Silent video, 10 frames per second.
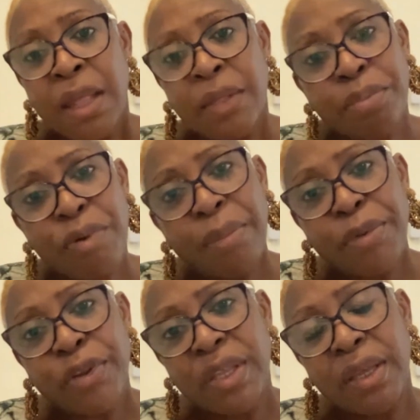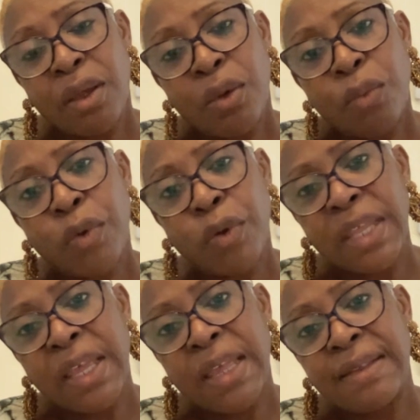The property were
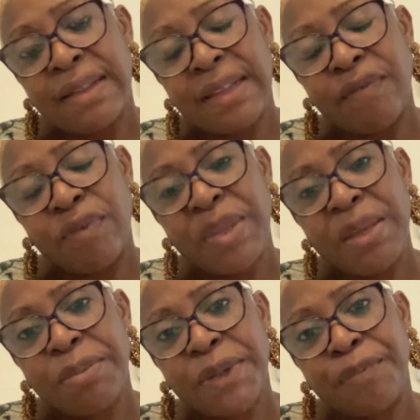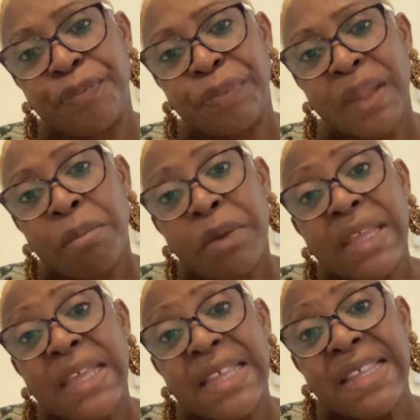the enslaved people, but
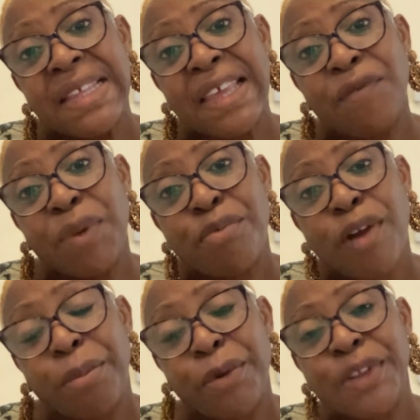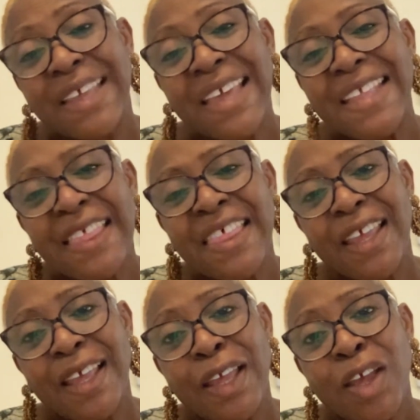they didn't give the property
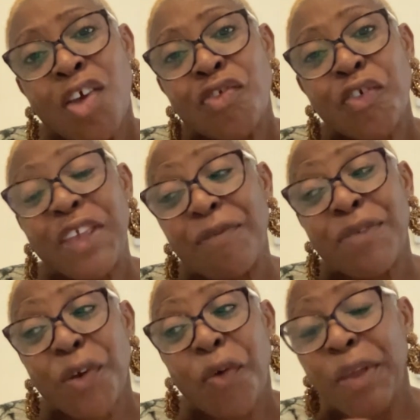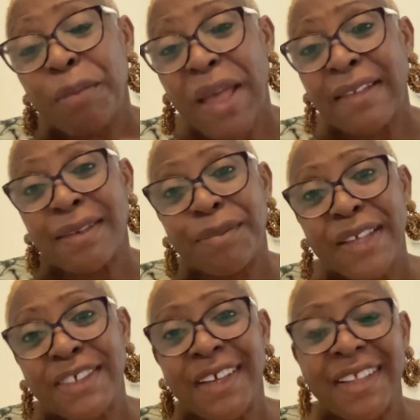anything. So even though
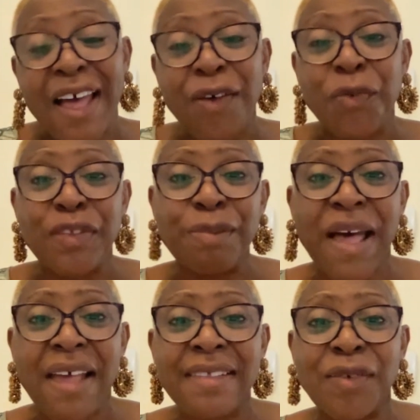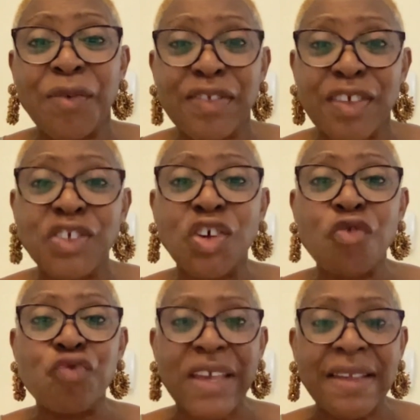Emancipation Act was passed, it was such a
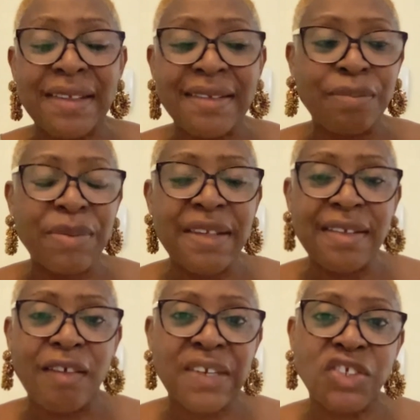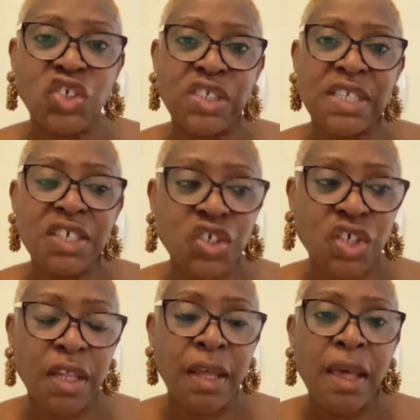racist piece of
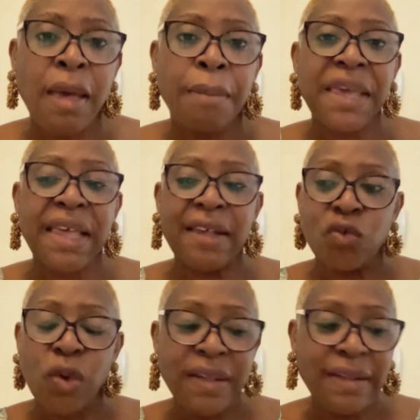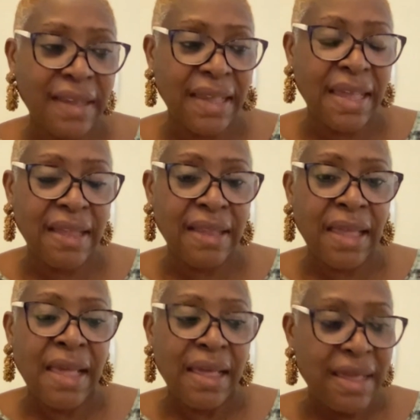legislation, because once again,
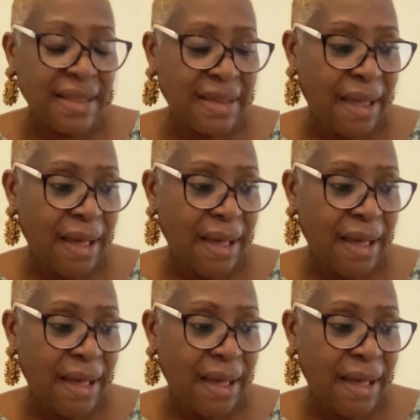it